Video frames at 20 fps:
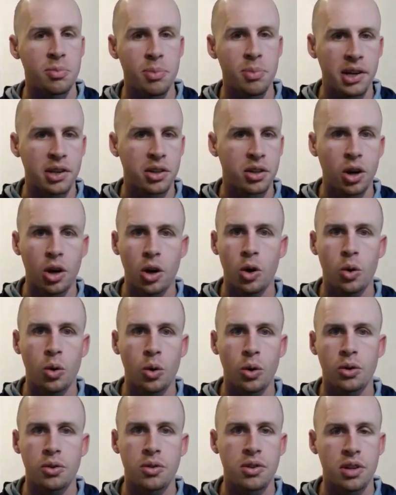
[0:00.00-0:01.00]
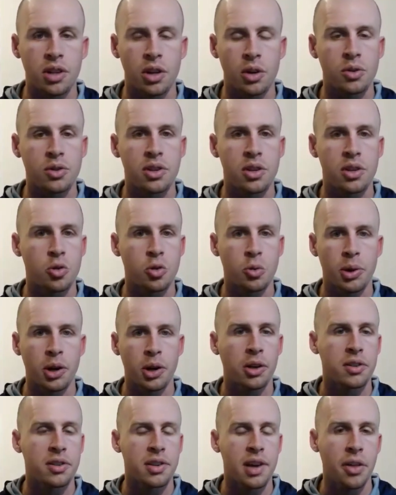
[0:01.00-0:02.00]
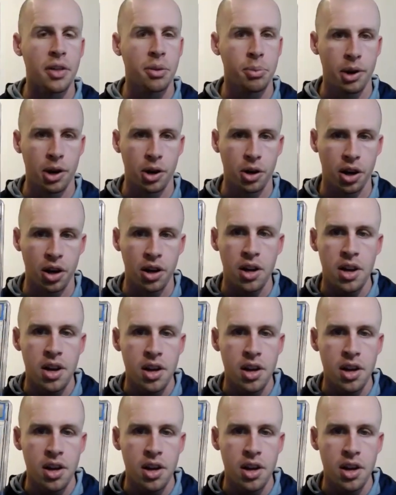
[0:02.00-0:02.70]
Mexico or, you know, Central America, South America.